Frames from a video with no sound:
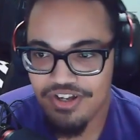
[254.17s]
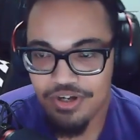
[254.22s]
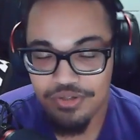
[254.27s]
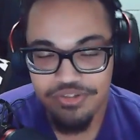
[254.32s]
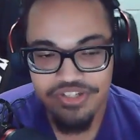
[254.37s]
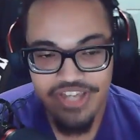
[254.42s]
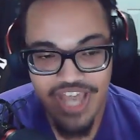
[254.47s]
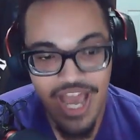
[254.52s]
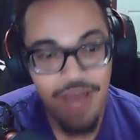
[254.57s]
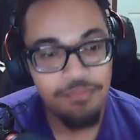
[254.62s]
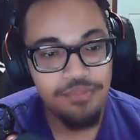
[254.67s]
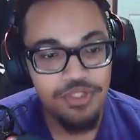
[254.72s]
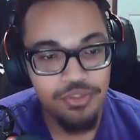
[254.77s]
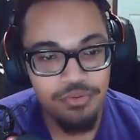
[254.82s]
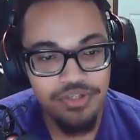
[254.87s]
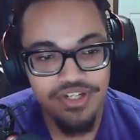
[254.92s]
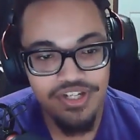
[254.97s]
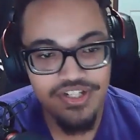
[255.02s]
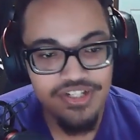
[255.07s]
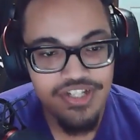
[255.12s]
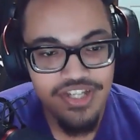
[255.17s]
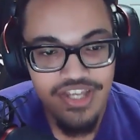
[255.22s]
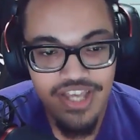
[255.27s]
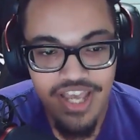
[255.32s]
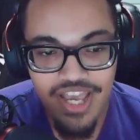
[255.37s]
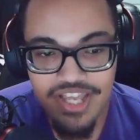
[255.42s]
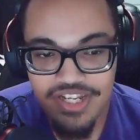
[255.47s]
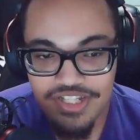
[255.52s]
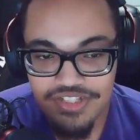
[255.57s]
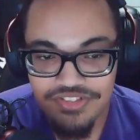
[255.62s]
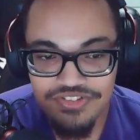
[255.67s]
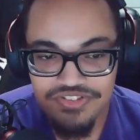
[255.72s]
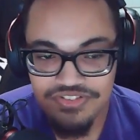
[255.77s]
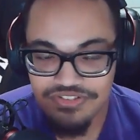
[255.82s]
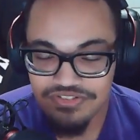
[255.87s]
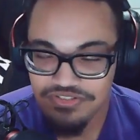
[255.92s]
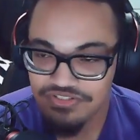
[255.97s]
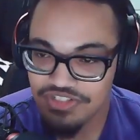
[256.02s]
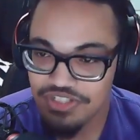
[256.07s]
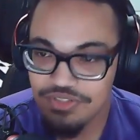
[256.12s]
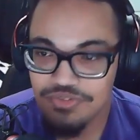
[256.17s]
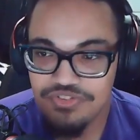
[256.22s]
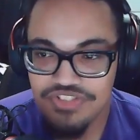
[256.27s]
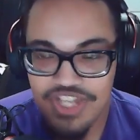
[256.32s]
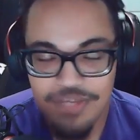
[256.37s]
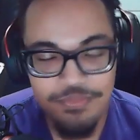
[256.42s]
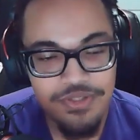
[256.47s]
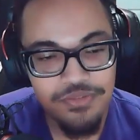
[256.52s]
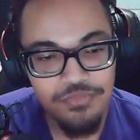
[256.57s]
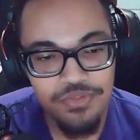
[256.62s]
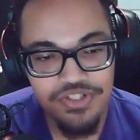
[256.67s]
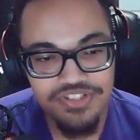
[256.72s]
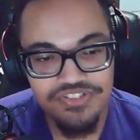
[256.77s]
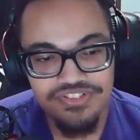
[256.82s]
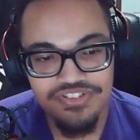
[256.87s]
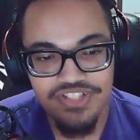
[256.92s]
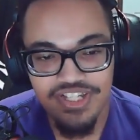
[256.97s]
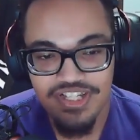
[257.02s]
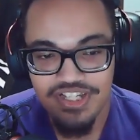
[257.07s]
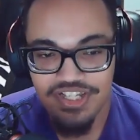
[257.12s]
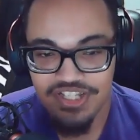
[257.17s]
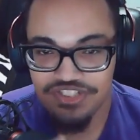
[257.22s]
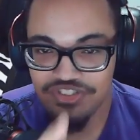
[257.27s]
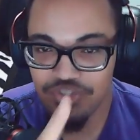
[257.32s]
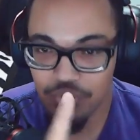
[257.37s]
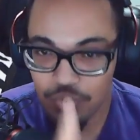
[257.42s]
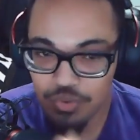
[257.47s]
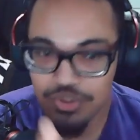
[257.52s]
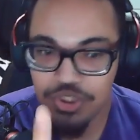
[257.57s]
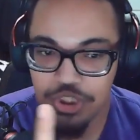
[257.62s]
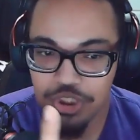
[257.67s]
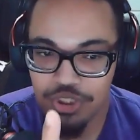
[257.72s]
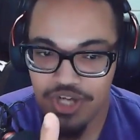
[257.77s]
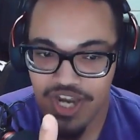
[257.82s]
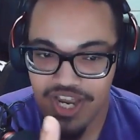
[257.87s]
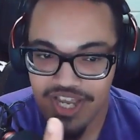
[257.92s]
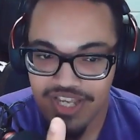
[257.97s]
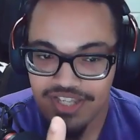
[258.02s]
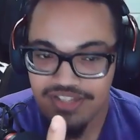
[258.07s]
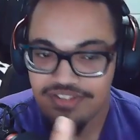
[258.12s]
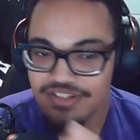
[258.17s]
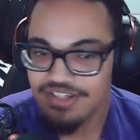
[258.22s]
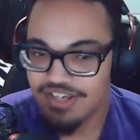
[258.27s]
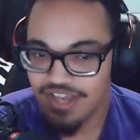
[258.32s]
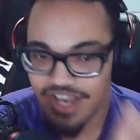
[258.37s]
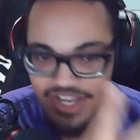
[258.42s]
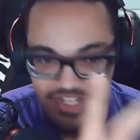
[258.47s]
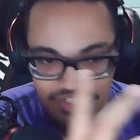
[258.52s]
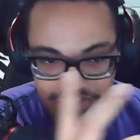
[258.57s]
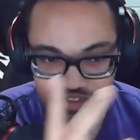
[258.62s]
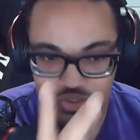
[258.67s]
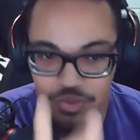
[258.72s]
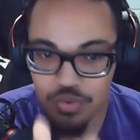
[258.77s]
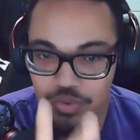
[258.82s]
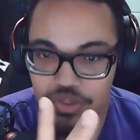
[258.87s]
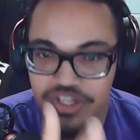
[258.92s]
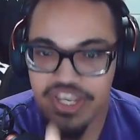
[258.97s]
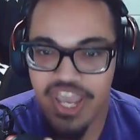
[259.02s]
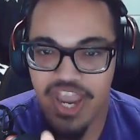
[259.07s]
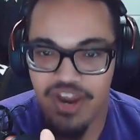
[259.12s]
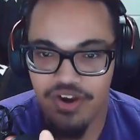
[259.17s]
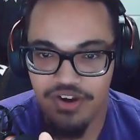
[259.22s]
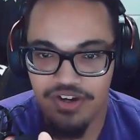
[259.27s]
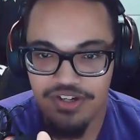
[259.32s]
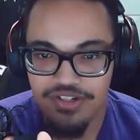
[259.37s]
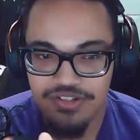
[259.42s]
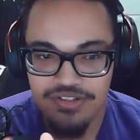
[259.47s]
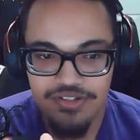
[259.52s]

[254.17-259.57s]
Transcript: called Captain Twig. And his single statement was, it's cool to try and it's cool to care.